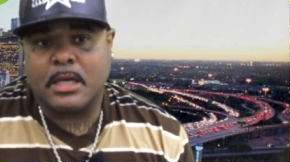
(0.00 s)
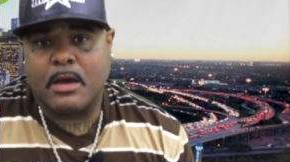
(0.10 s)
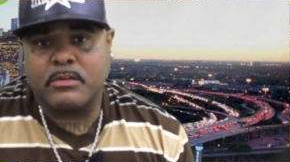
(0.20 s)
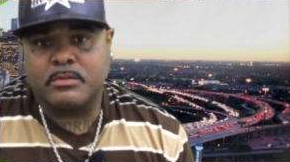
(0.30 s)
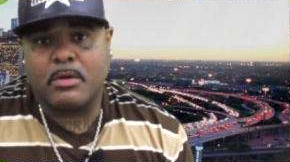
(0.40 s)

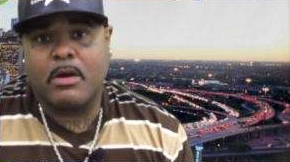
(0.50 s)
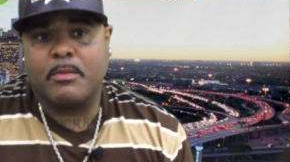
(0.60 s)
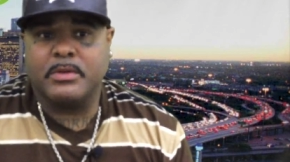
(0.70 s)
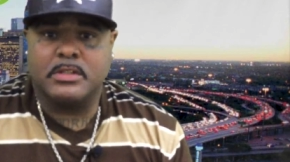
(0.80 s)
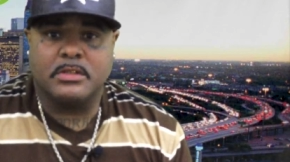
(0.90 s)
I was brought
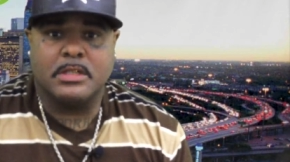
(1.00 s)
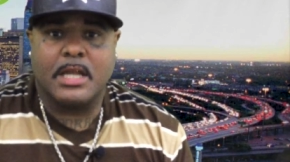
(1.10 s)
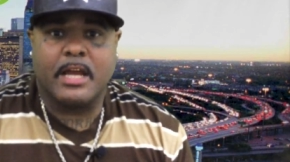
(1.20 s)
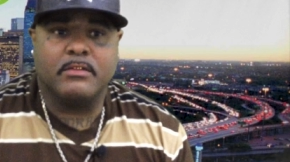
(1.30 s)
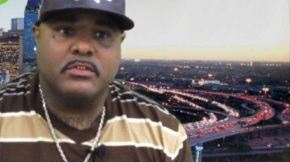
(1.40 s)
up into a
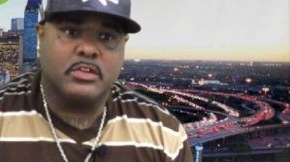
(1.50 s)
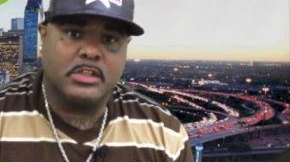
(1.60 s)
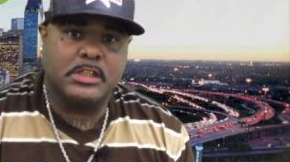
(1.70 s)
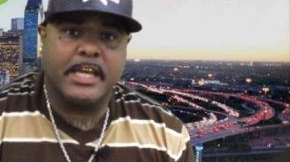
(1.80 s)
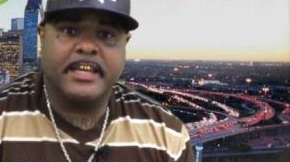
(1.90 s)
lot of
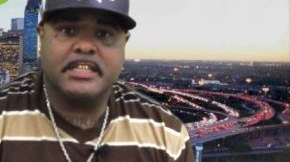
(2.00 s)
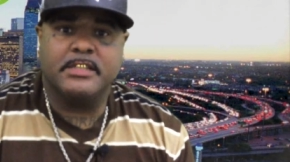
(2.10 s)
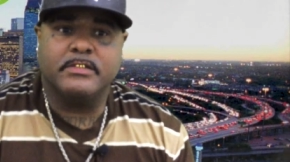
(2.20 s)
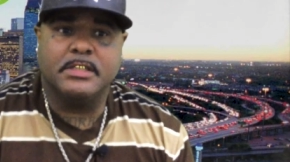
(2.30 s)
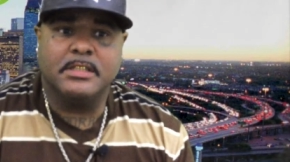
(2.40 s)
drug
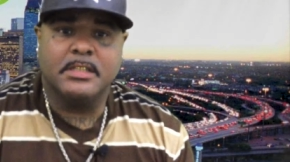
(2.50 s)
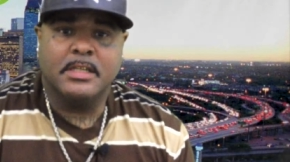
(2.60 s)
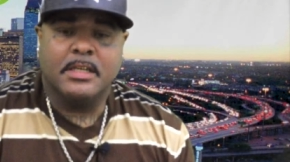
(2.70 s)
activity.